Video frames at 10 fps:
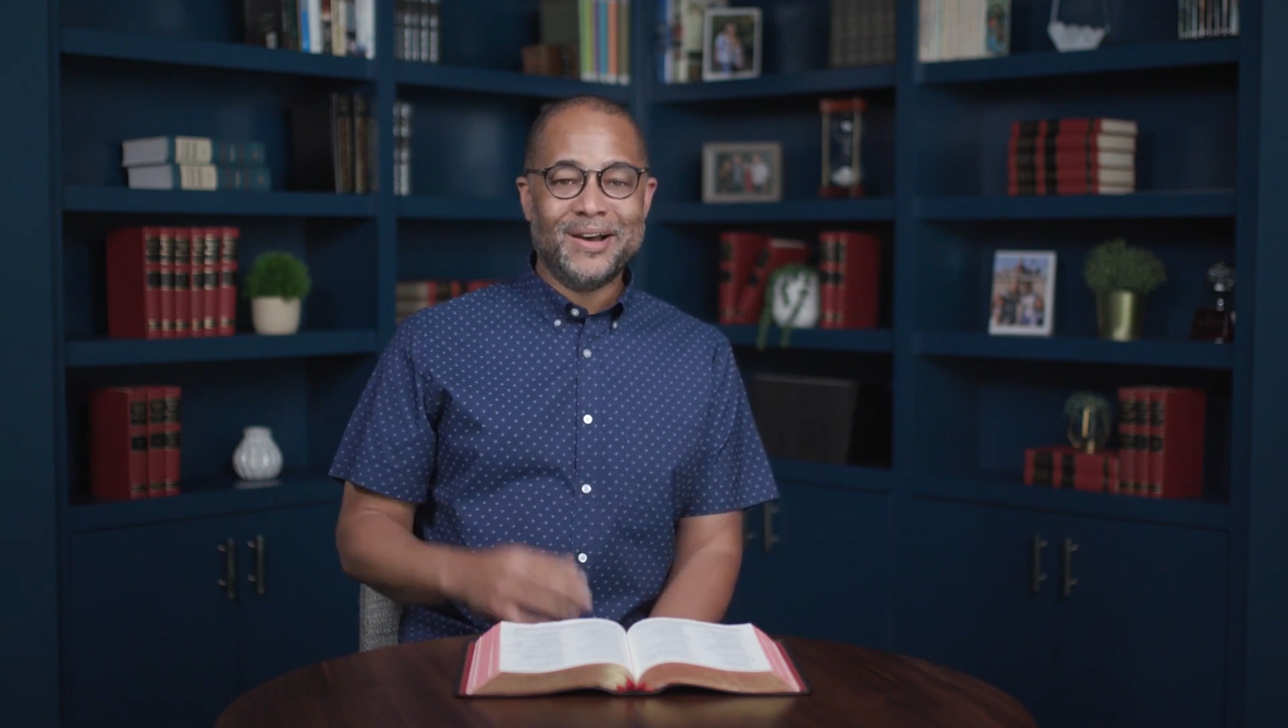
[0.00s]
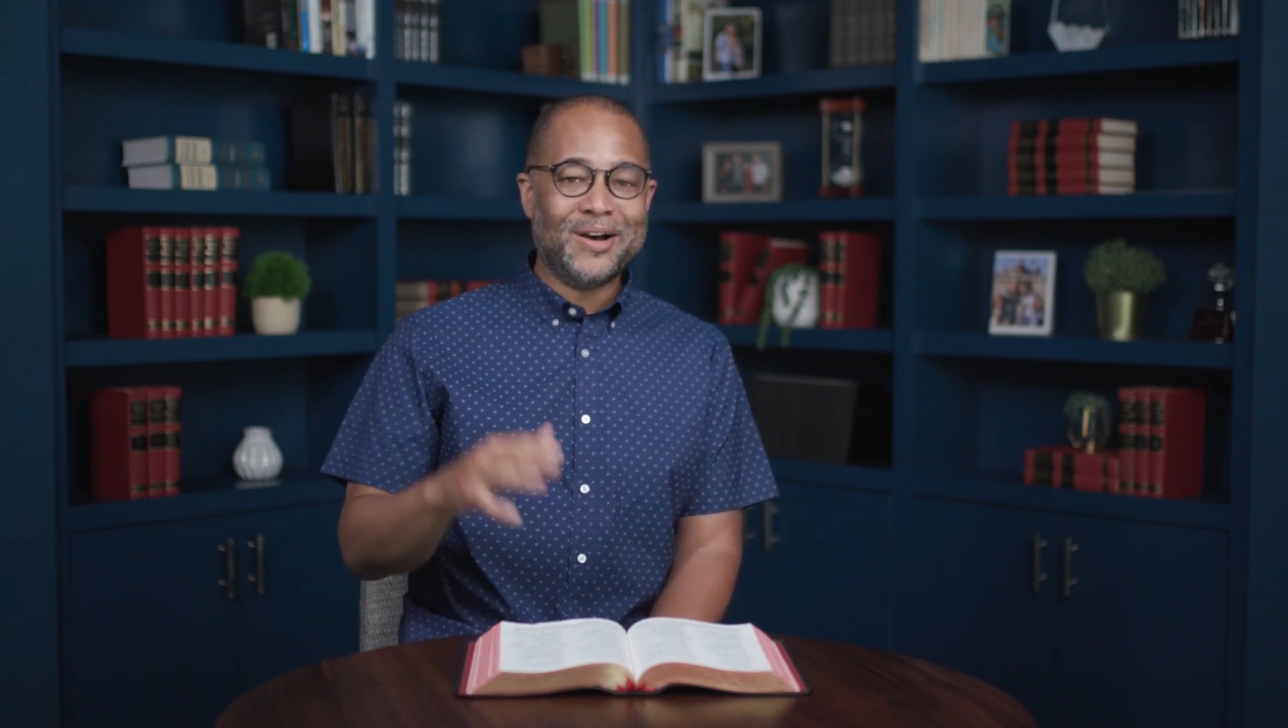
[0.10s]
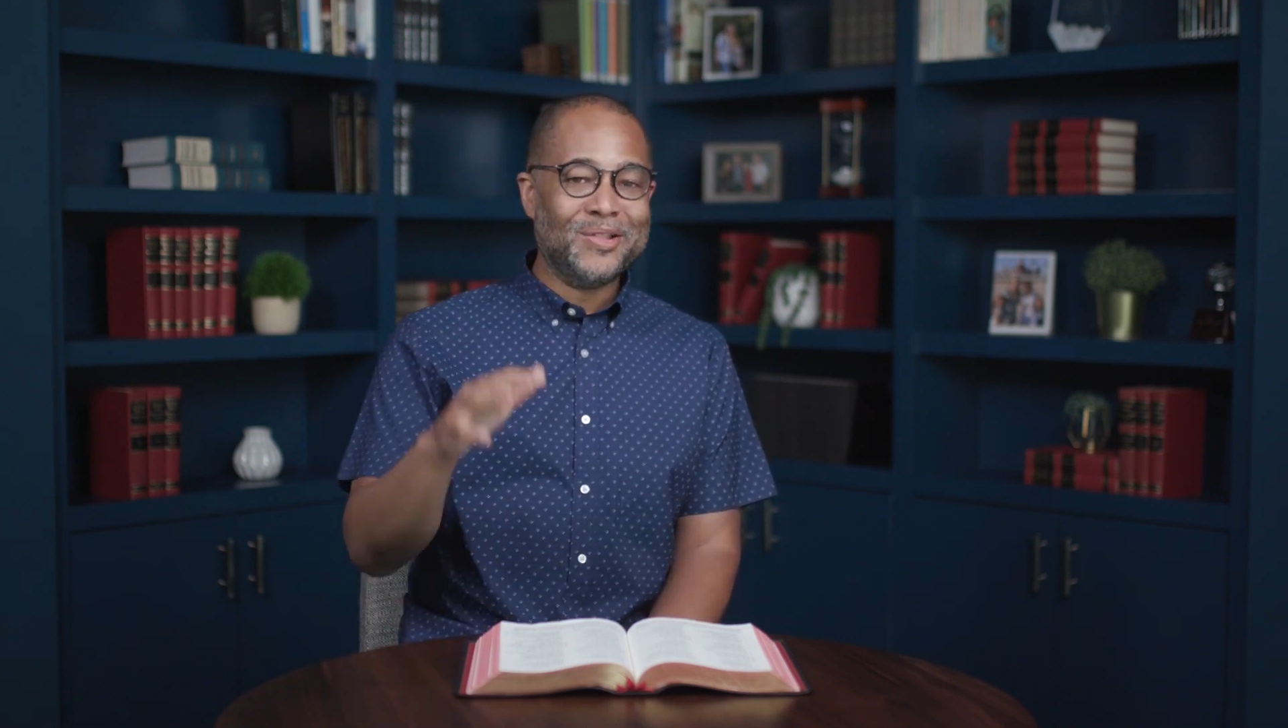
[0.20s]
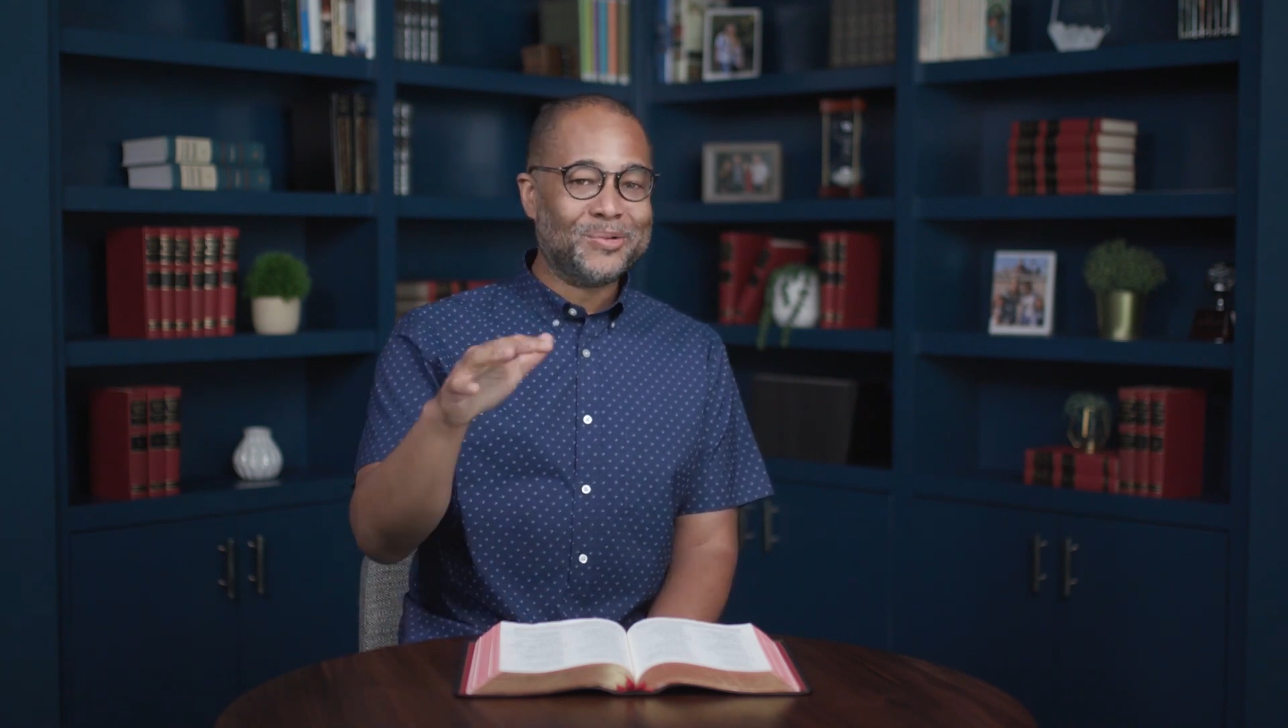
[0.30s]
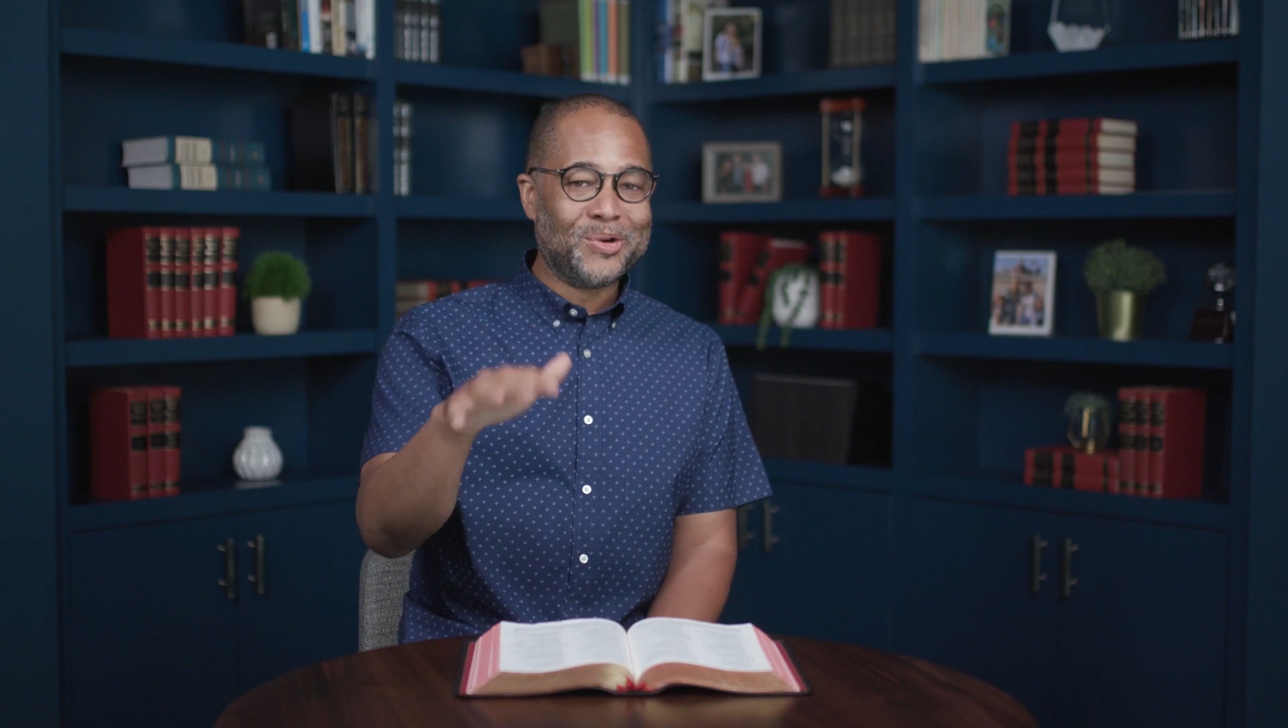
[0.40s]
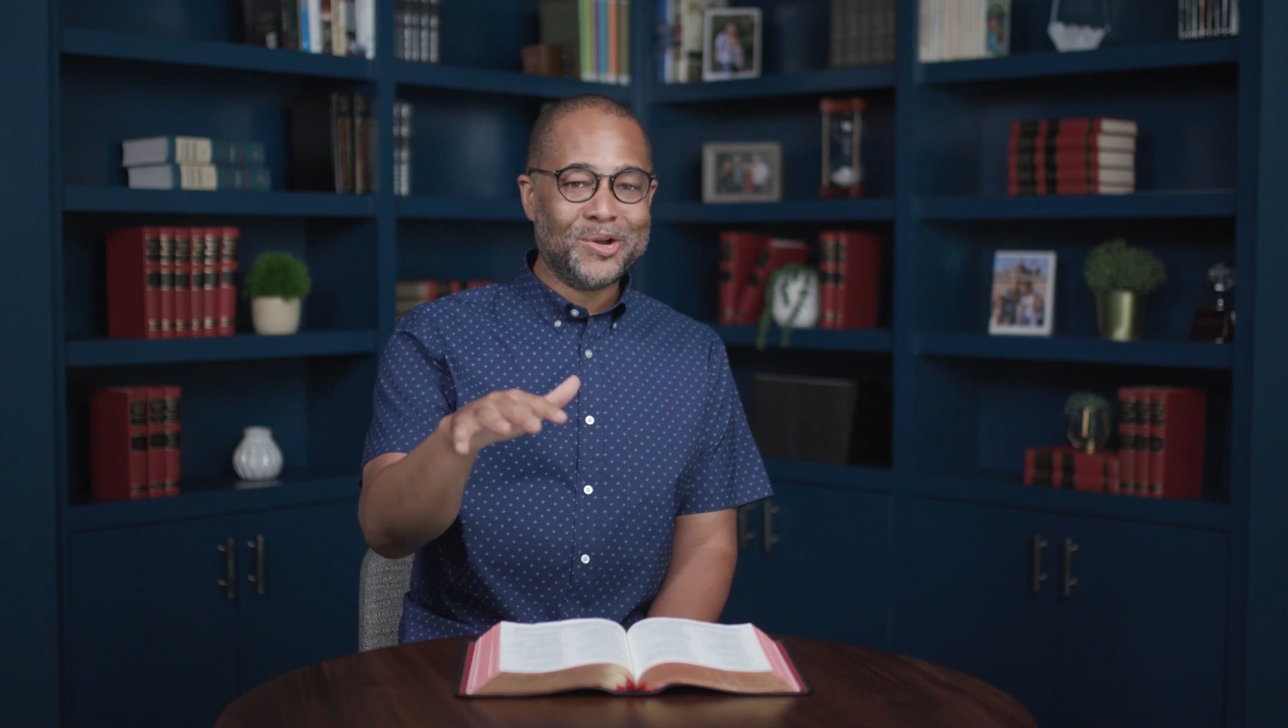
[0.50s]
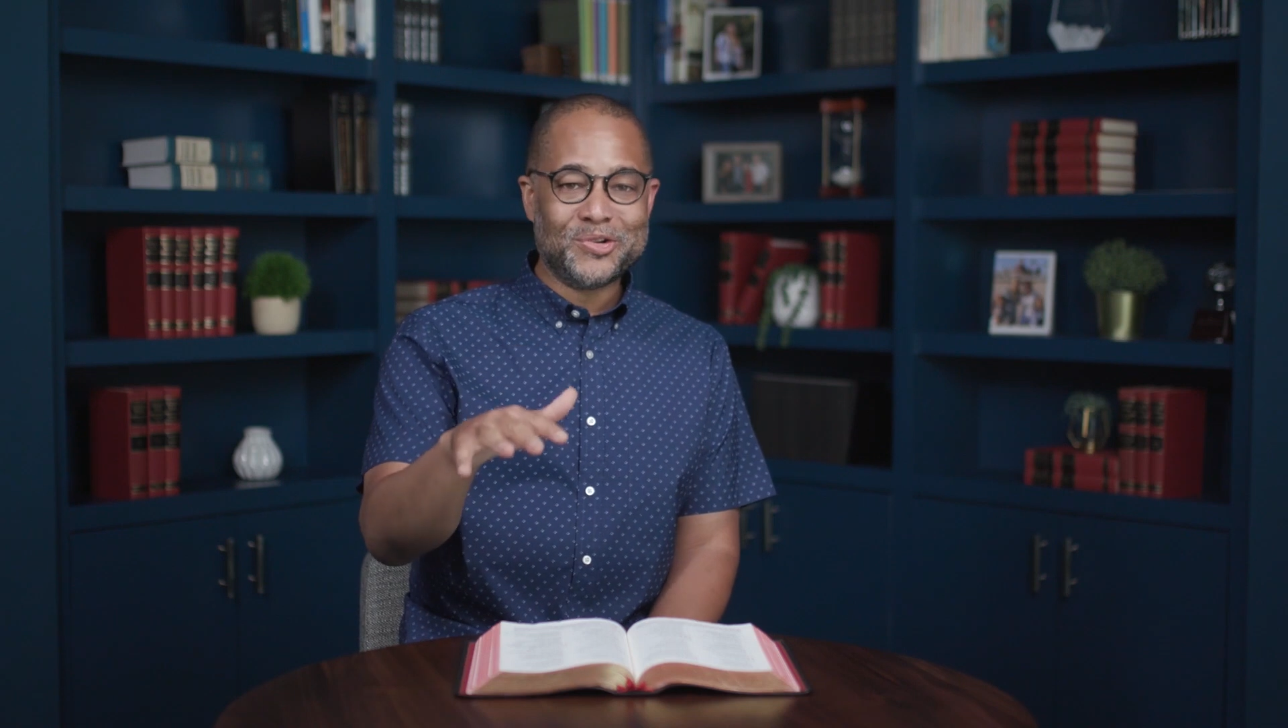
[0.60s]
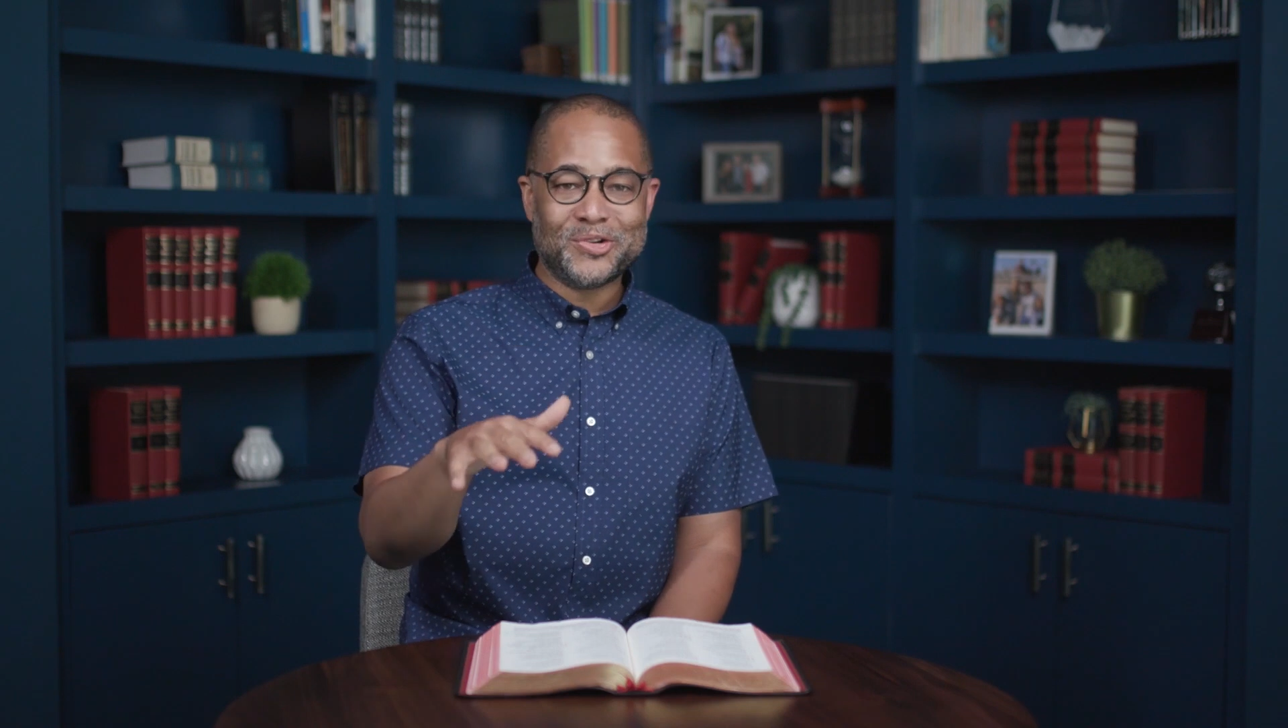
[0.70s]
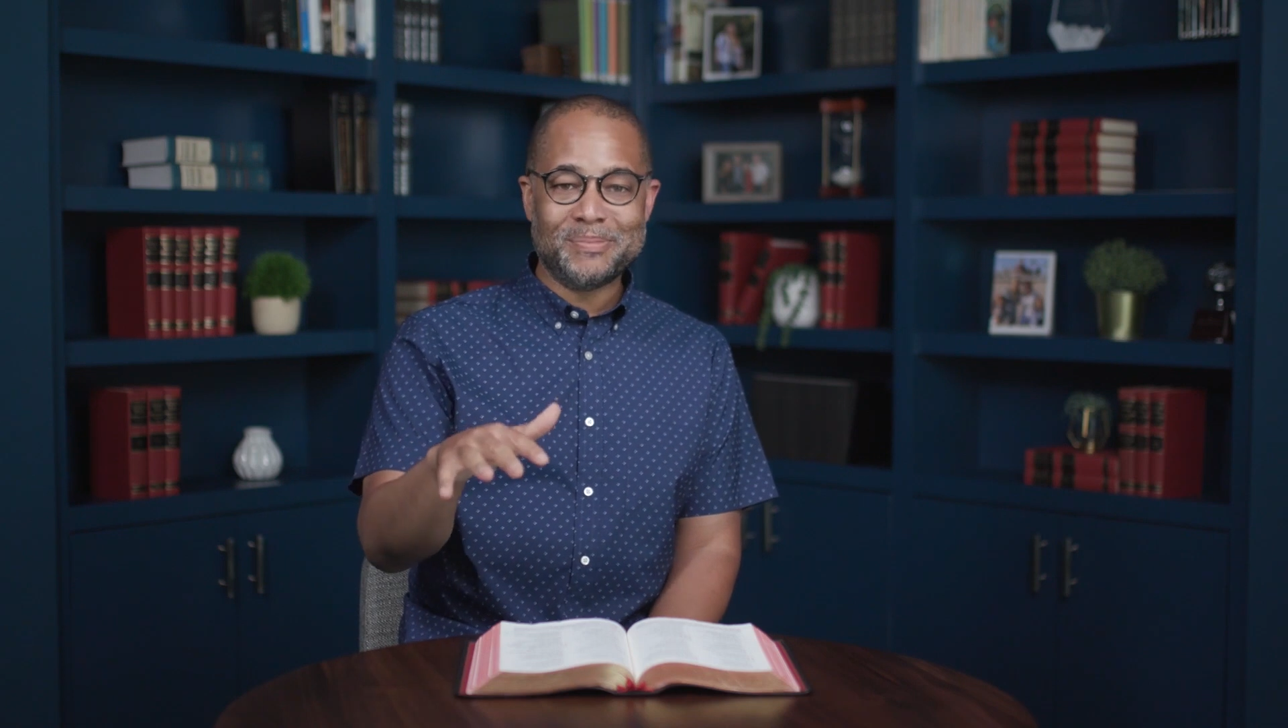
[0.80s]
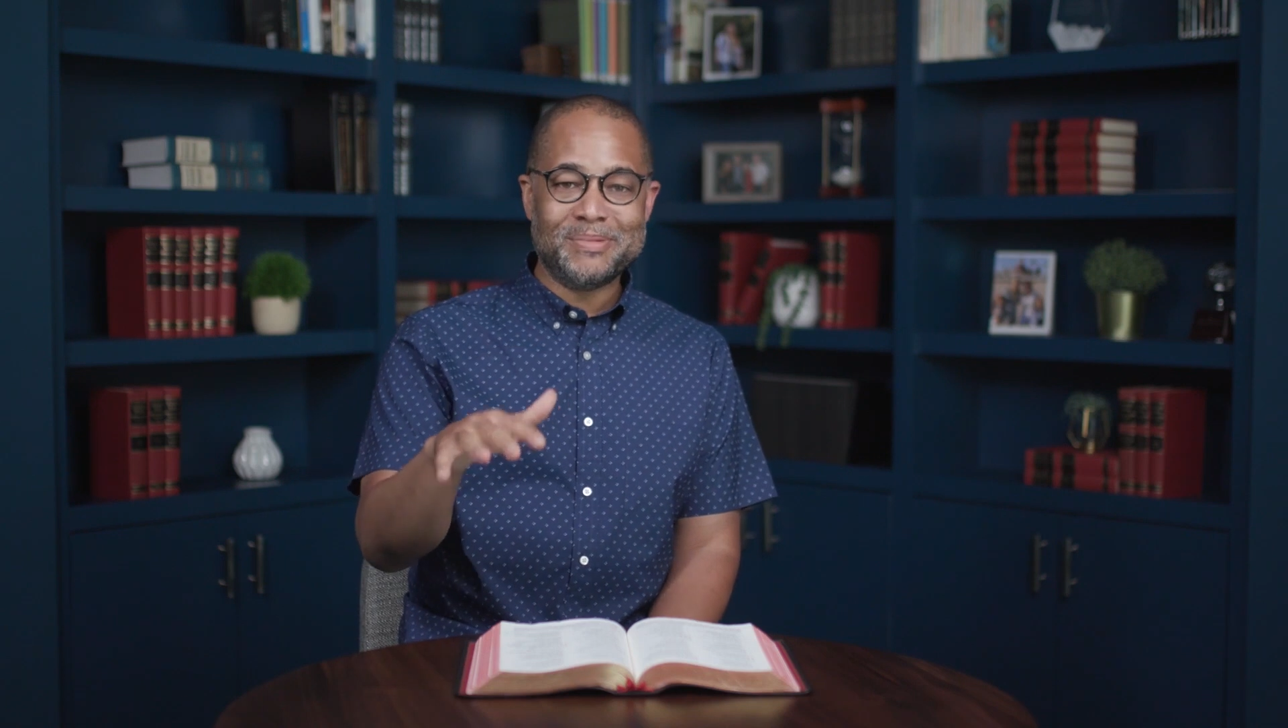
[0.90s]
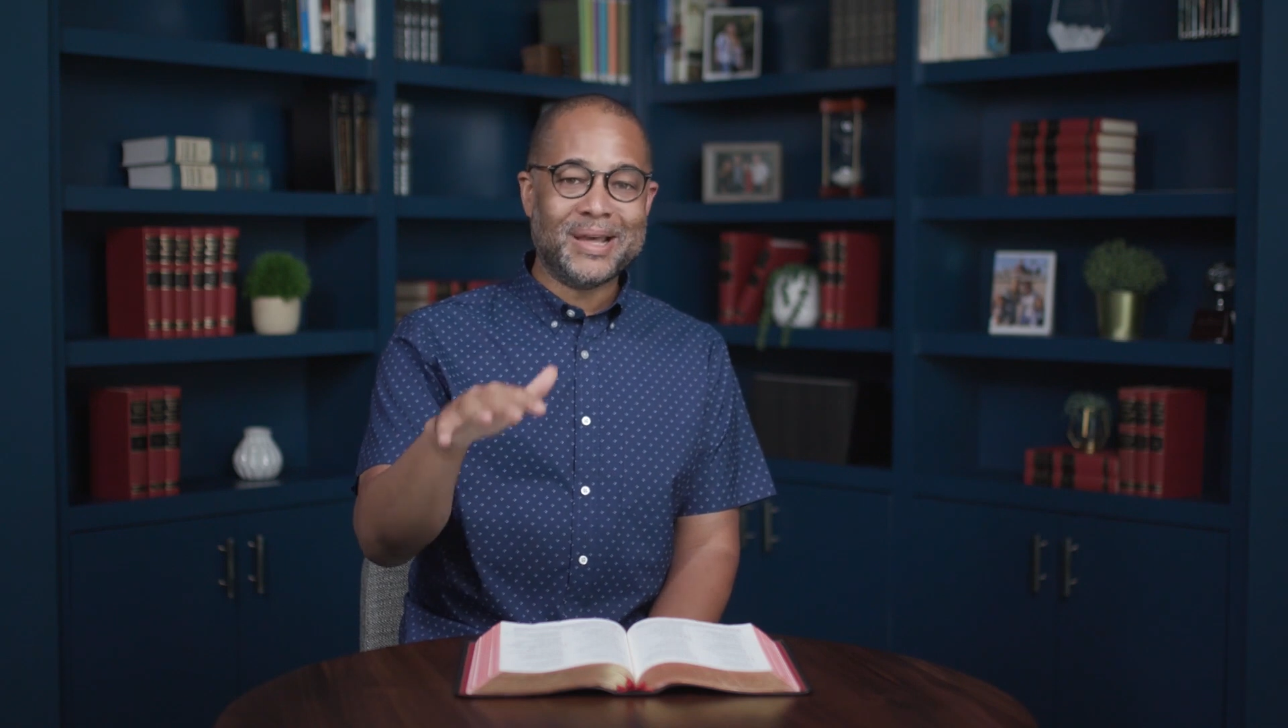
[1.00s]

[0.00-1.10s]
on the road trip,